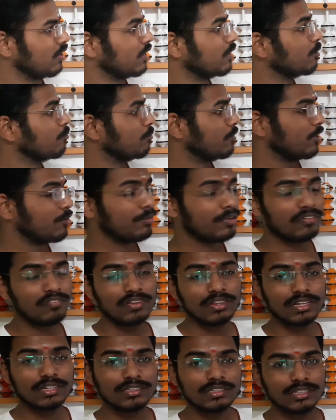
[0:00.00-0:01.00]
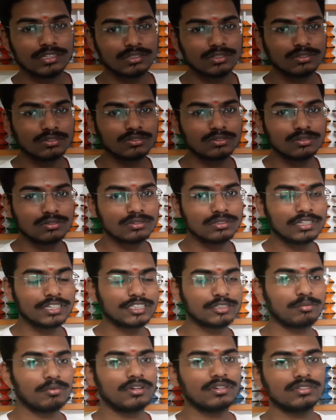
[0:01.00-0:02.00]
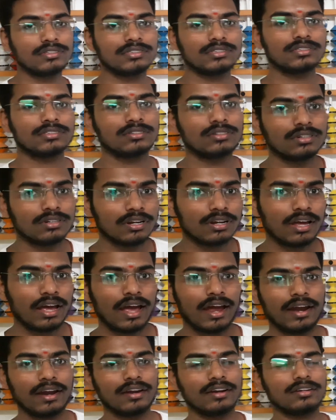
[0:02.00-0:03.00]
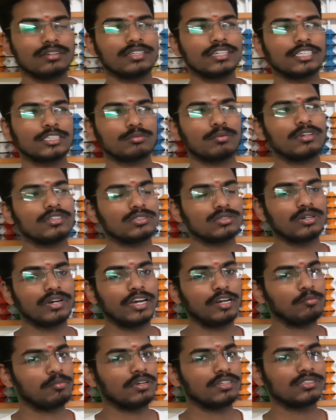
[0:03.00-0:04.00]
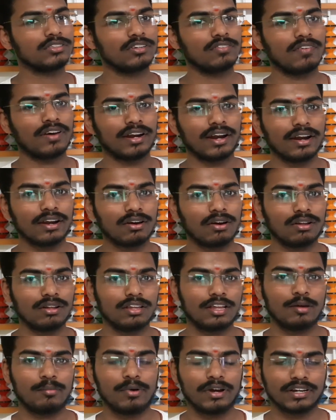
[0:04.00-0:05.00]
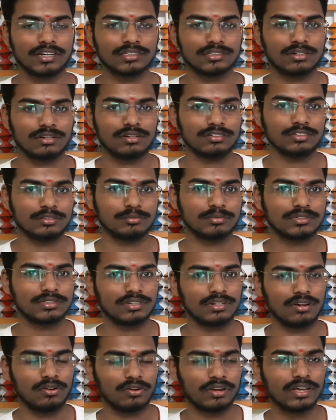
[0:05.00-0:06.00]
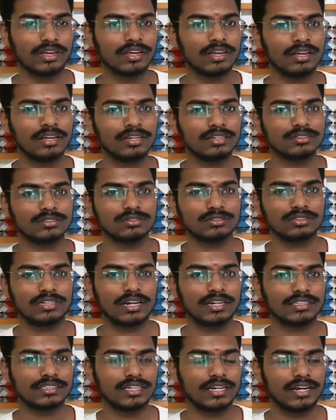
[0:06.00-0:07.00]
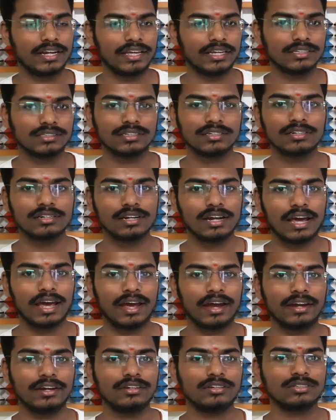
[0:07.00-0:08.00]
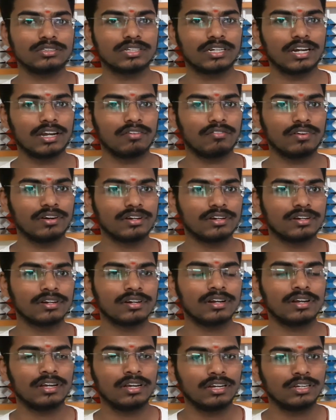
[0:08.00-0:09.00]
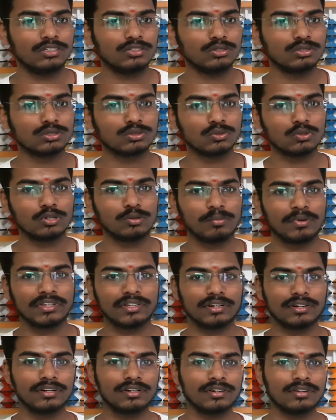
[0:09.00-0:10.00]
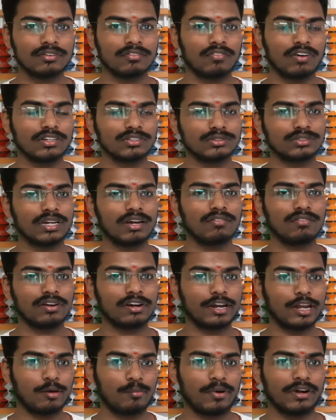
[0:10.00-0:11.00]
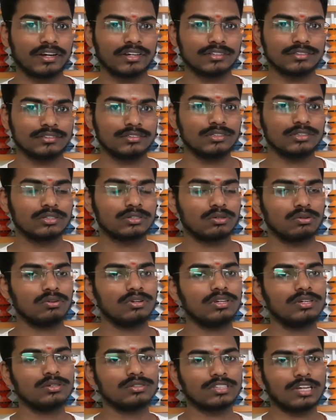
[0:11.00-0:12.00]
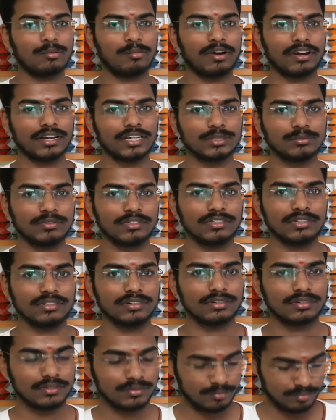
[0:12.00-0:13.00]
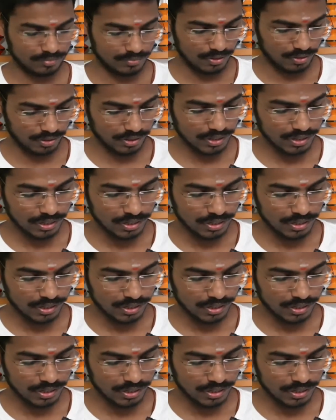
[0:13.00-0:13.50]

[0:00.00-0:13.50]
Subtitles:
maybe within 6 months and 6 months to 8 months you'll forget all the abacus concepts. Okay, so that is a danger, and you should never use school method. Once you have learned abacus, you should only use abacus method. Okay,